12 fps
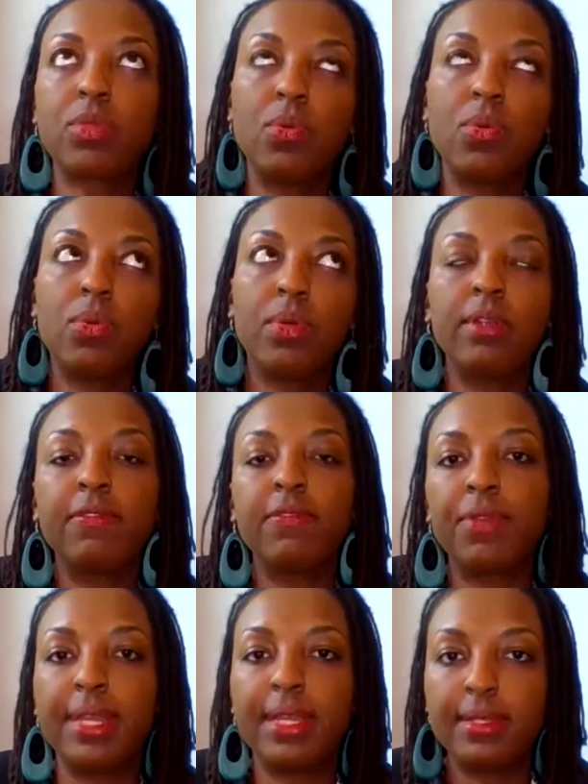or
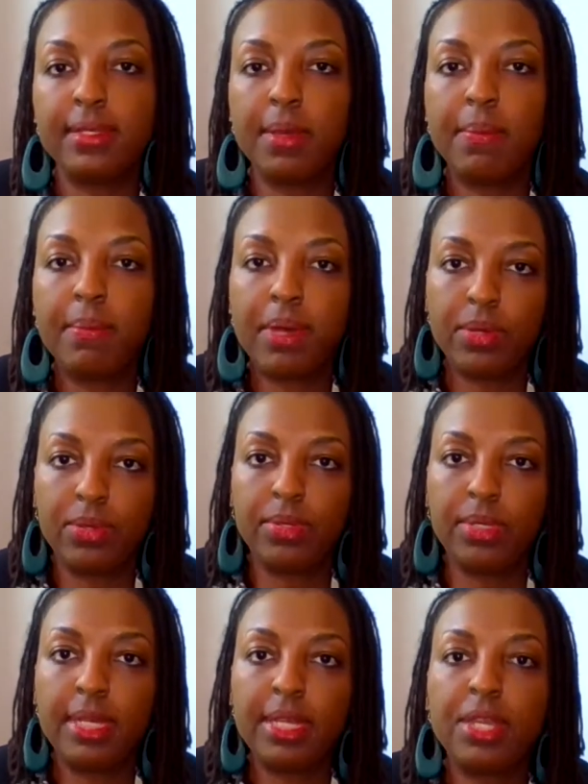freeze
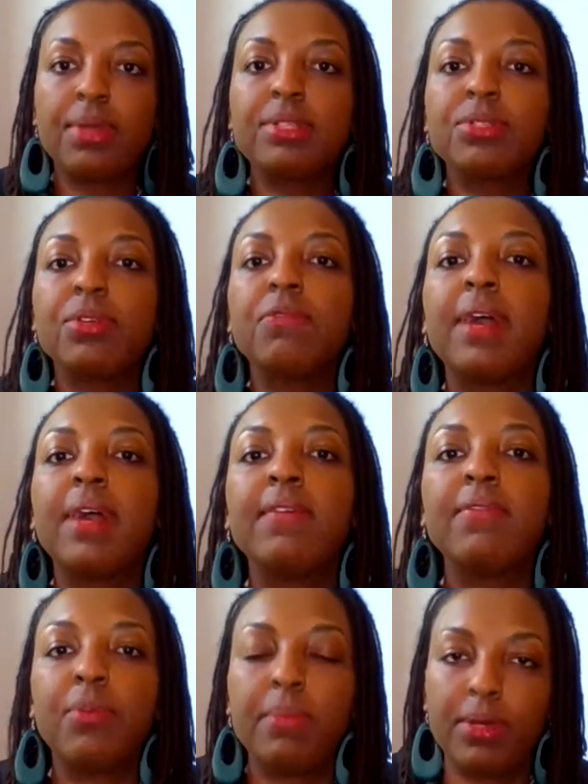mode. You're in
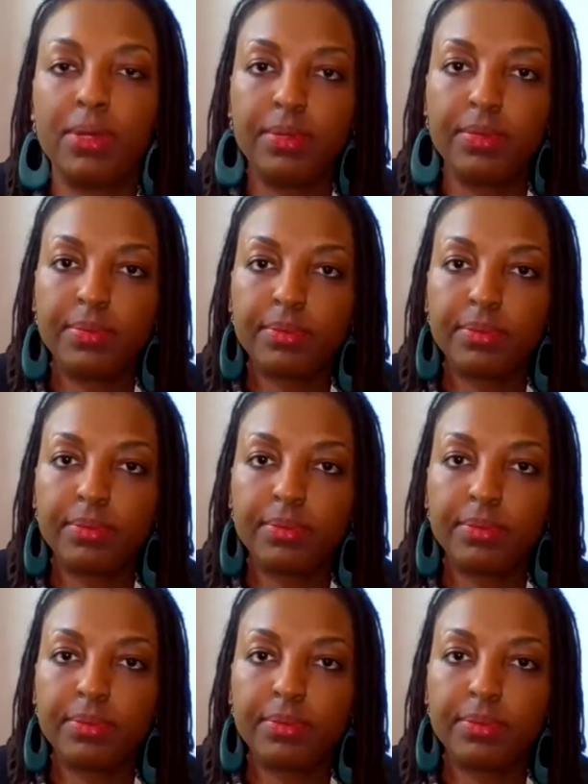survival mode.